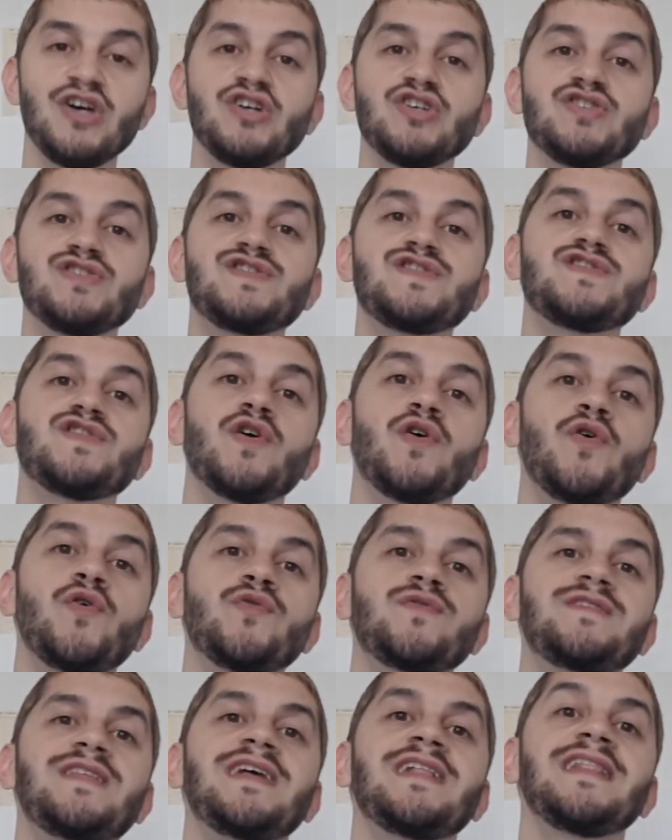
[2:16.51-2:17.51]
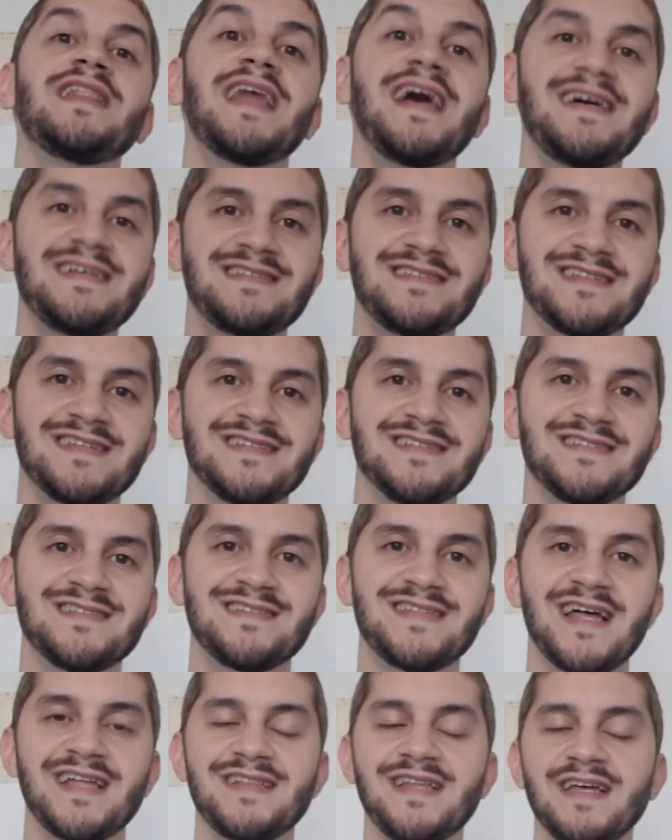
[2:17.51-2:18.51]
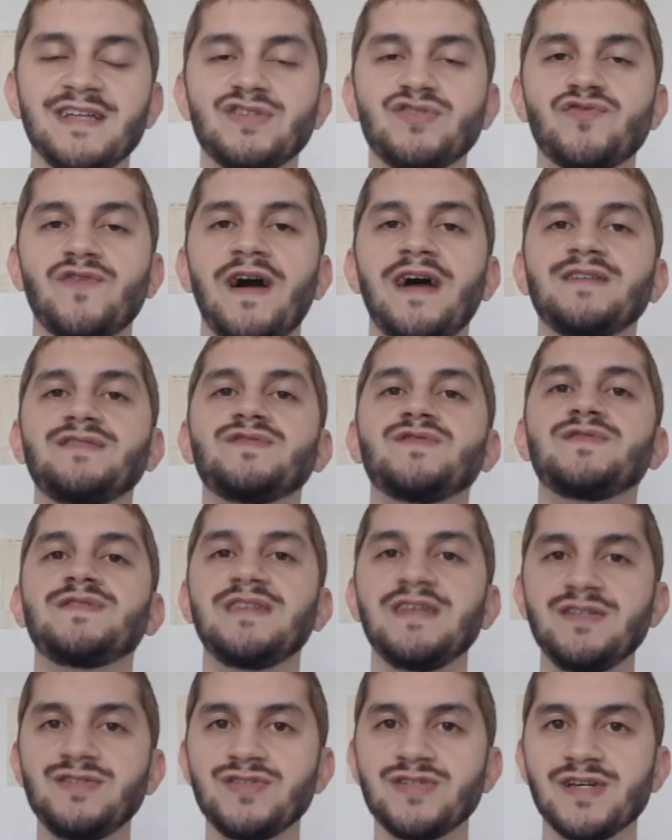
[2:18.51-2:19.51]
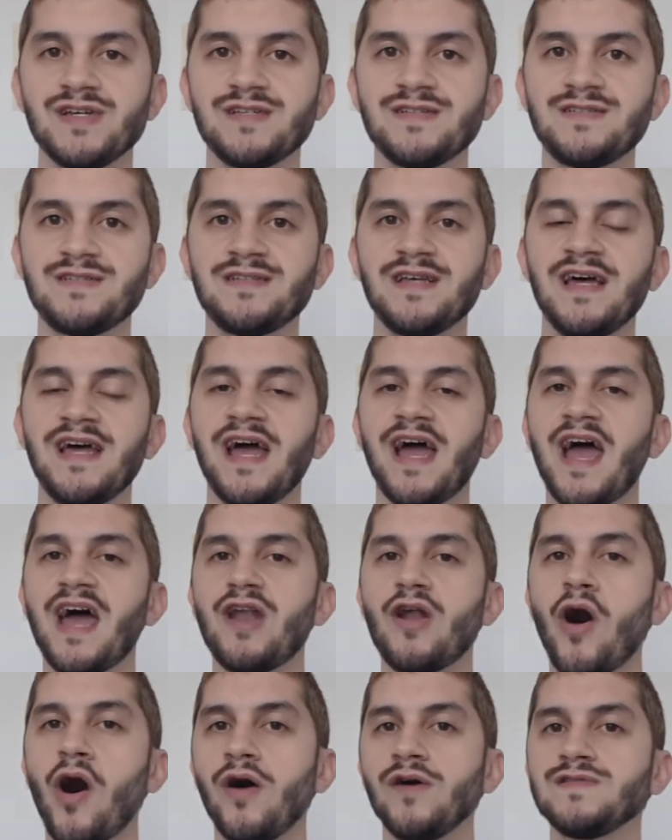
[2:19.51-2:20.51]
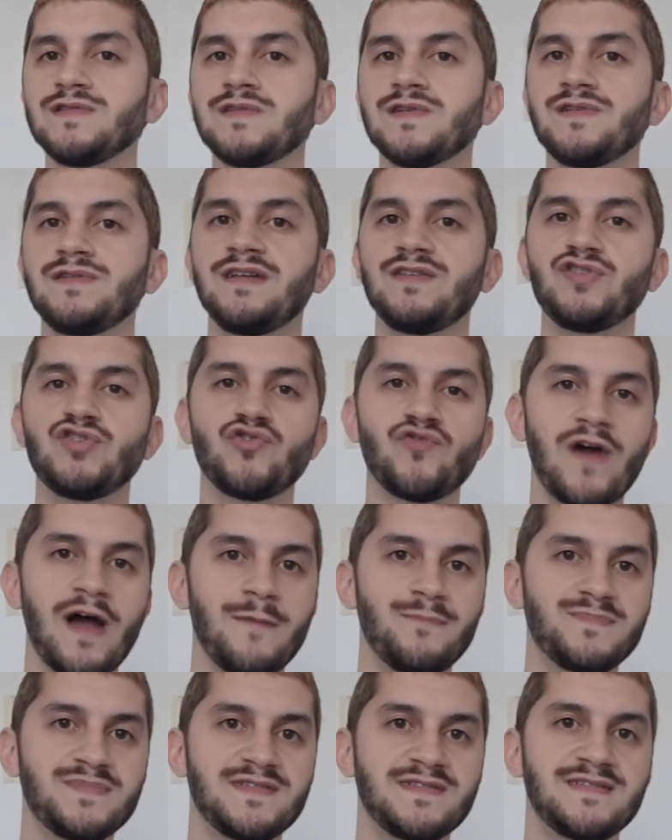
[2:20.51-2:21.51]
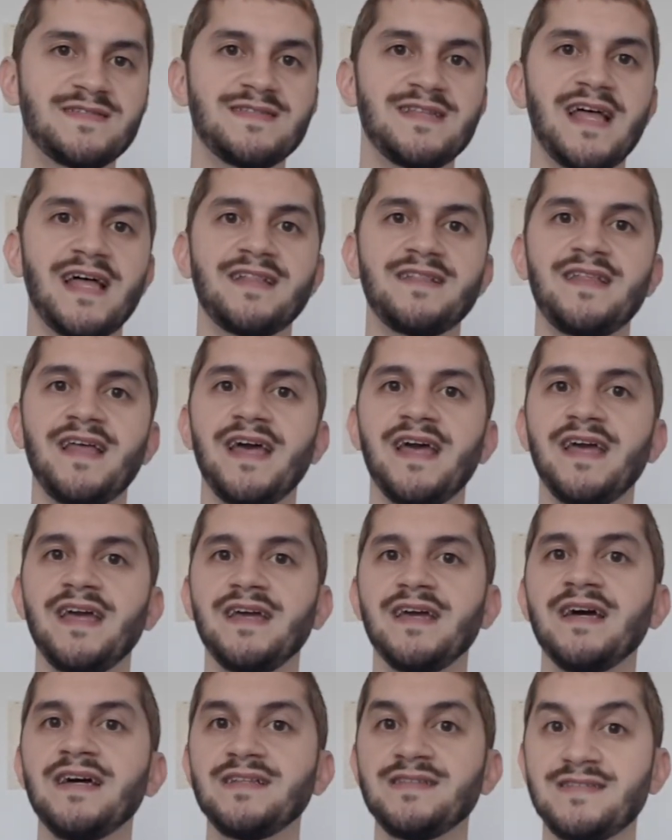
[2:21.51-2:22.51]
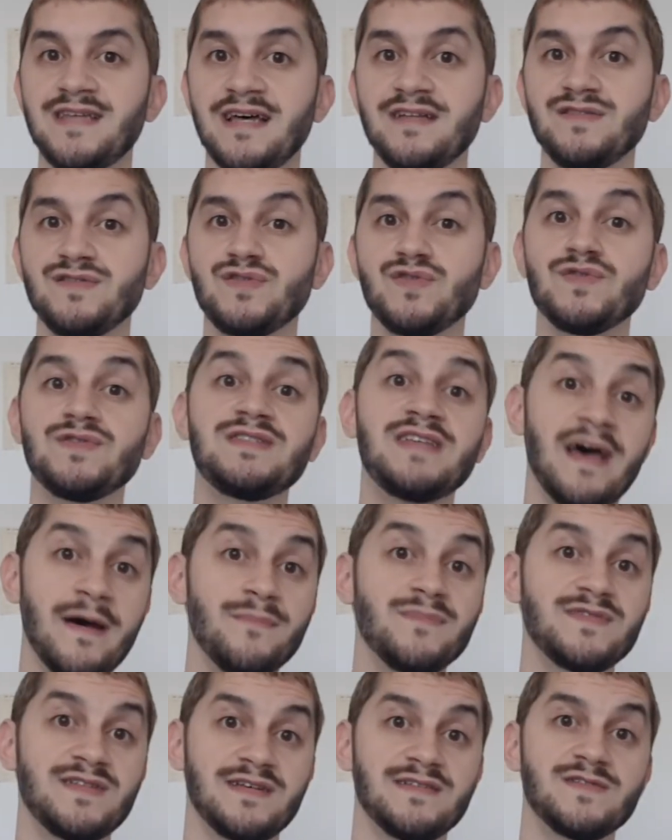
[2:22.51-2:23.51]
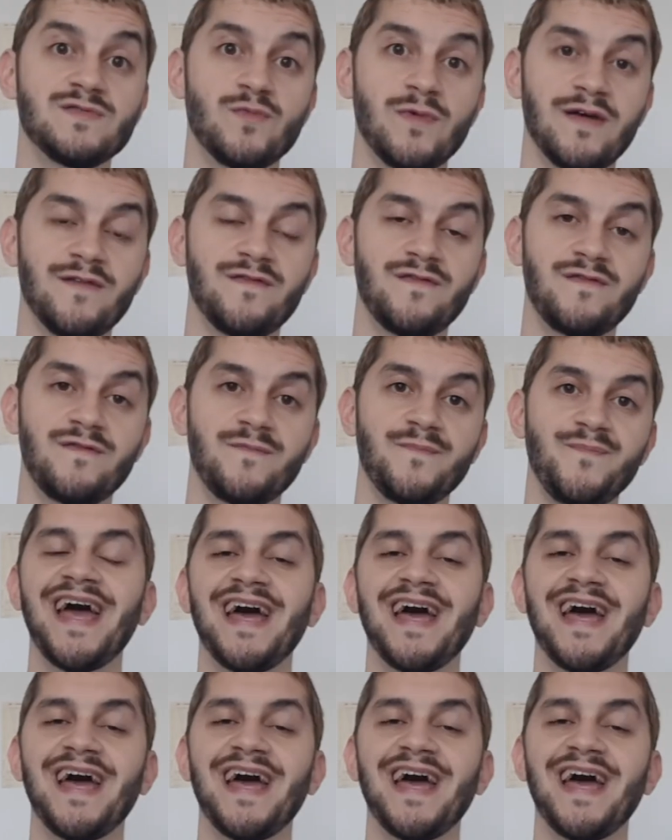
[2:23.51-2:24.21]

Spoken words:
So the lessons that they try to teach us and also the traps that they tend to tempt us with.